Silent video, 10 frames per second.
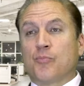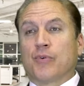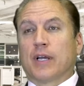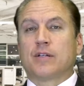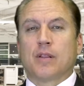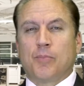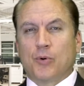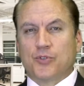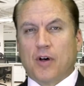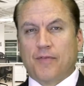to bring it to the
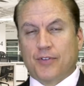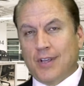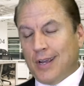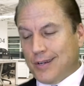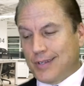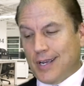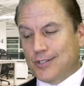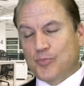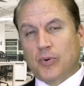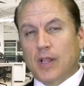post office, because they
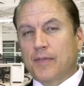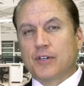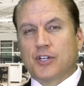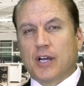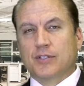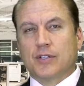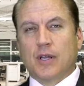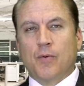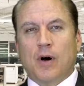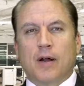can just pull out the checks that
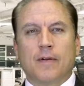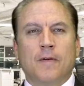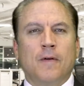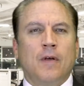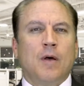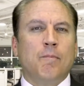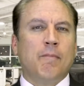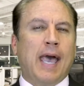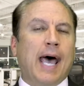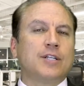they want.
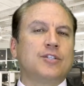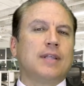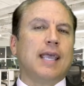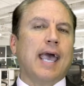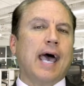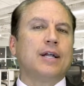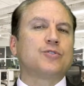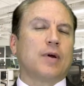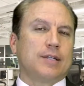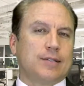Match the
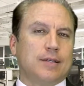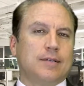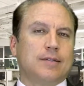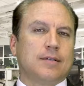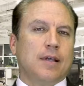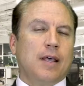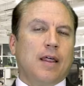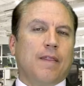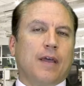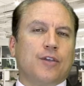addresses
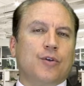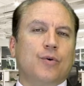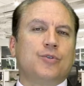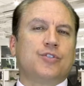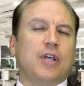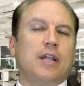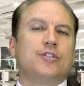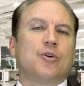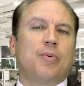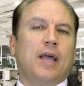that you
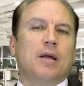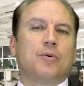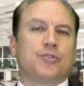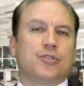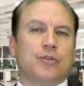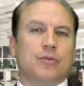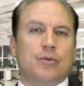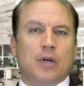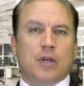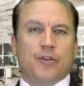send your payables
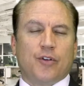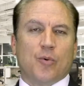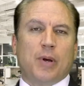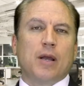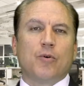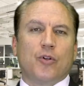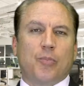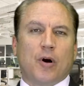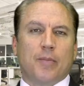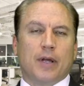to your payroll
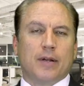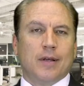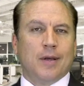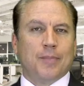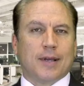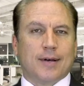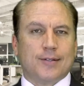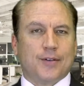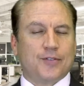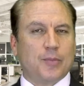department.
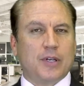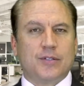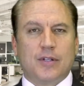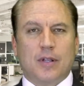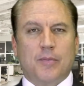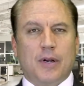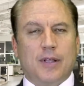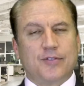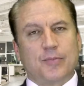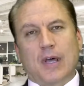Because if somebody's stealing
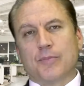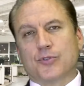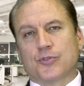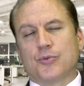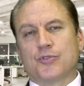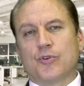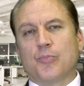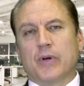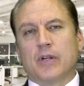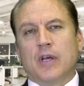money, sometimes they're too
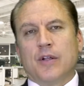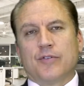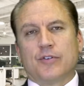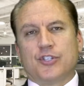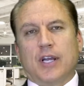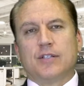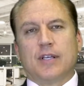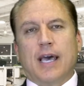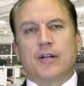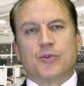stupid to change
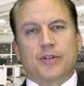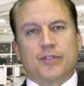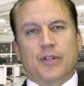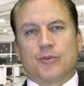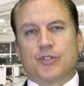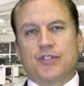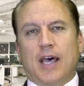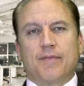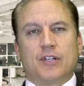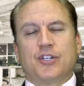the address and they'll just
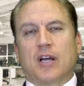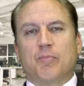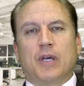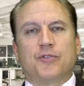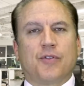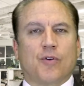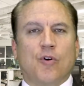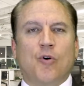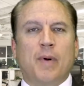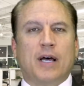have the check mailed to their
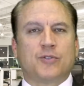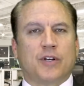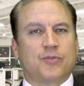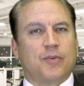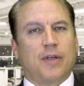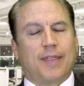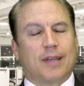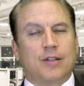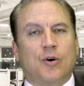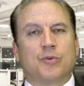home address
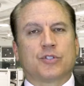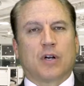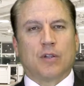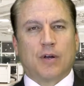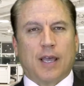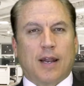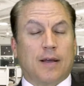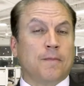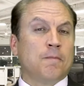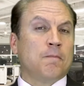thinking no one's going to look at
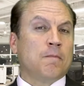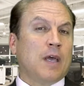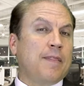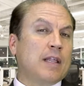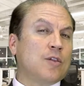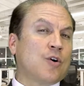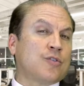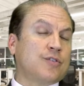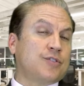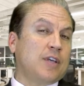it. And then
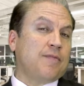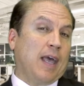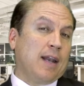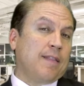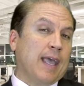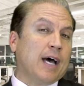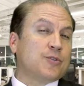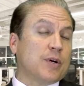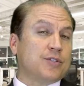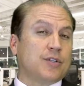look to see if any of the
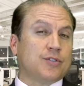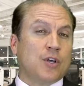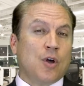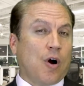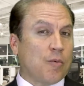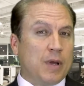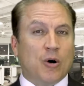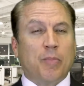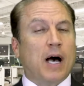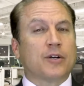addresses are
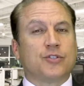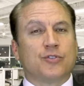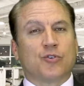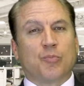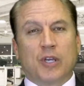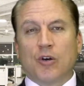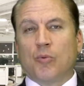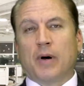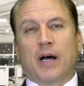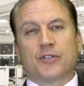mailboxes or
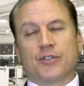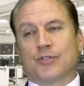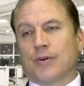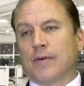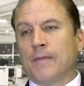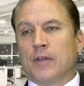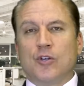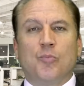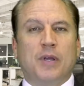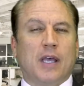PO boxes or
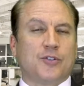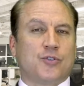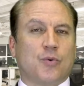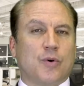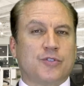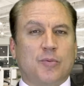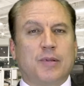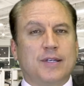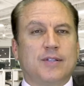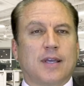UPS store or
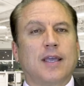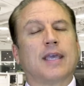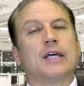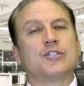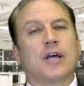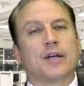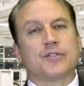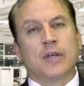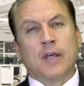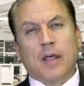someplace they can get
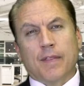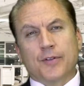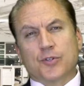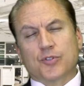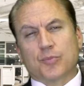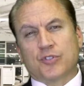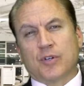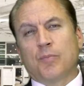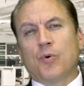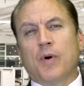checks. These are some
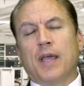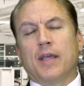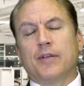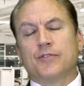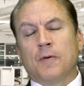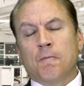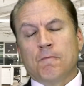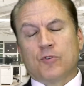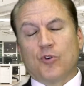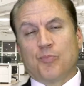simple ways
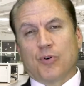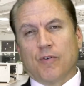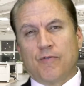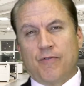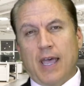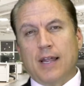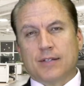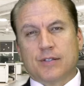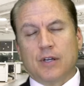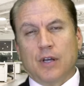to
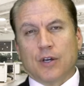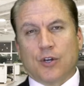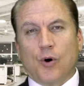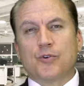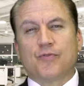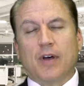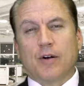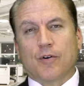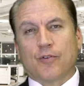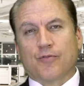prevent ghost
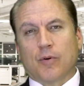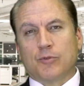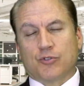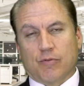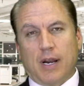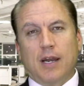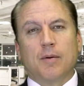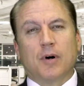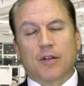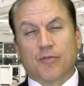vendors from
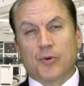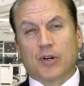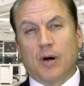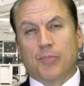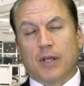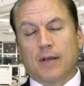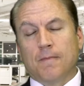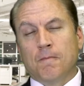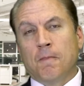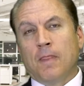draining money from your
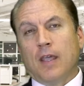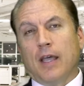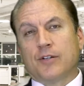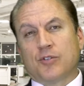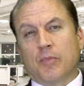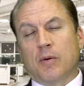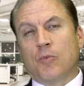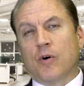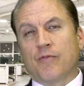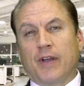company, and some of the
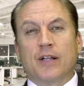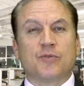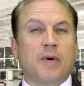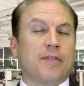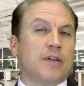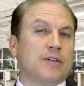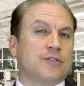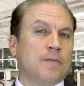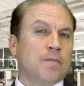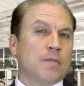more advanced
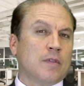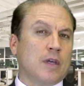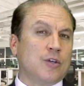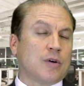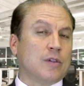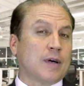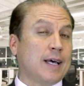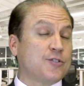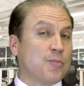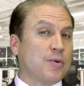methods that you can look
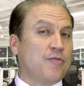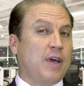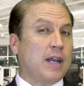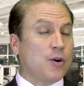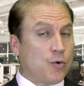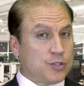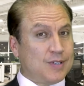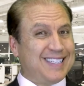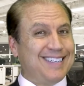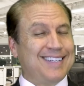at to prevent it or
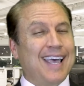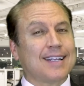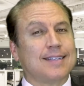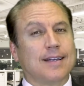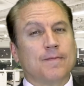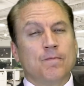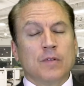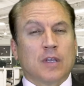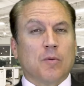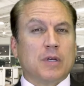to detect it
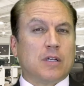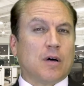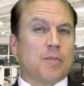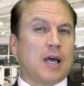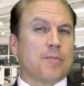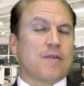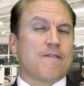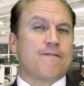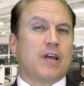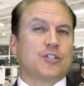can be done by a
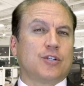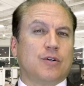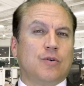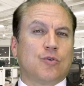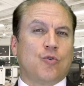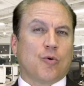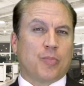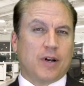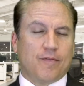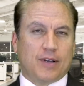professional
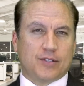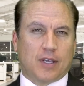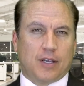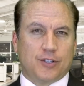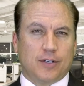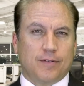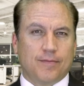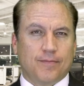corporate investigation.